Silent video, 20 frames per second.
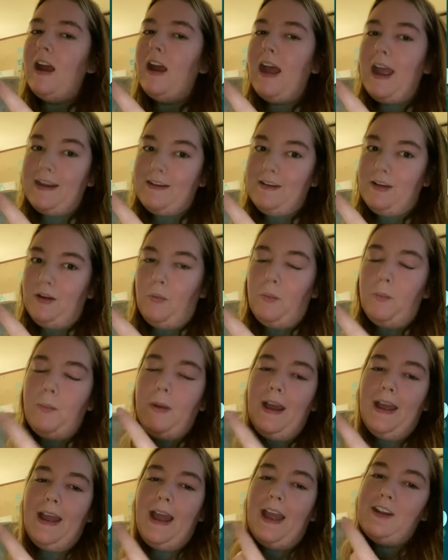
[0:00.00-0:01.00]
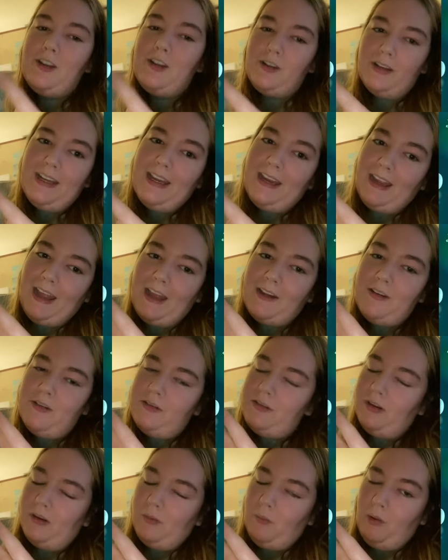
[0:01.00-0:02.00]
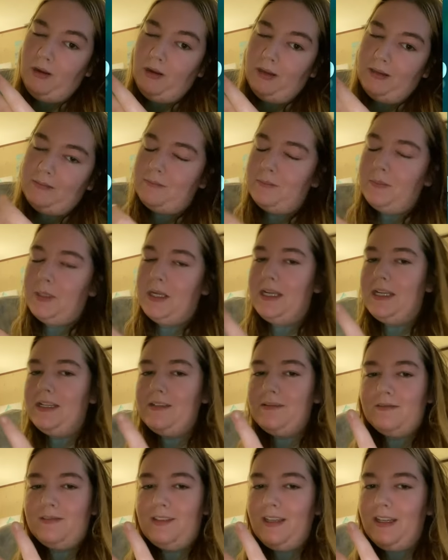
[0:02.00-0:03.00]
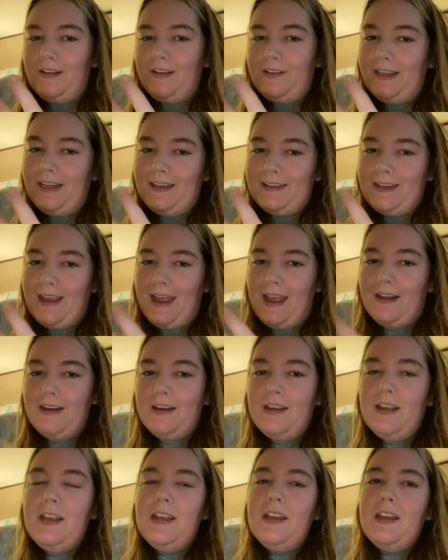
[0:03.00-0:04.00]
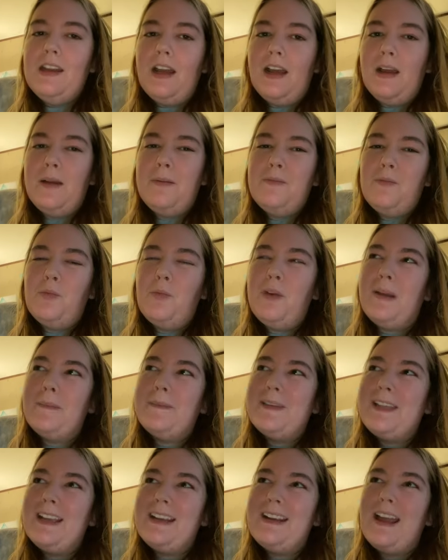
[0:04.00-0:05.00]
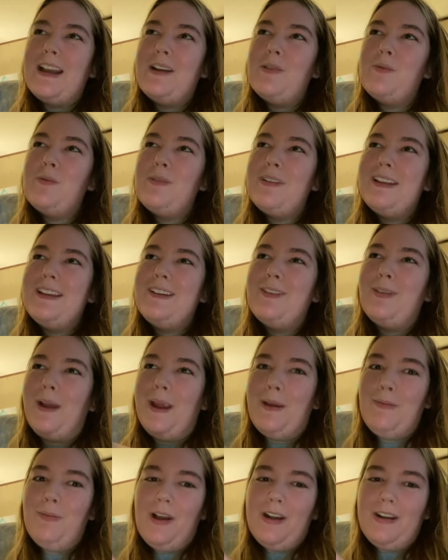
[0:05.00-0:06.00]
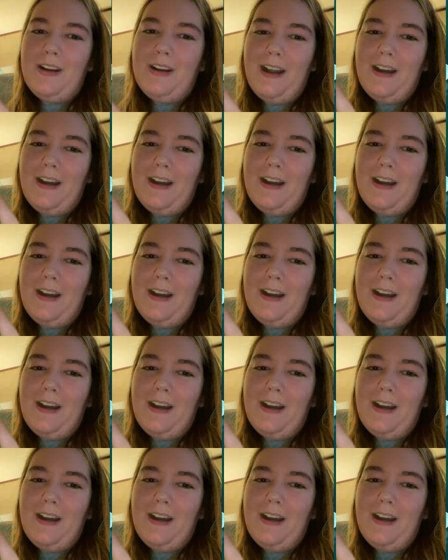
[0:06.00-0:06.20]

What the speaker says: I do, but I drink it. I do drink water, but like I said, when I'm sick, I don't really crave water.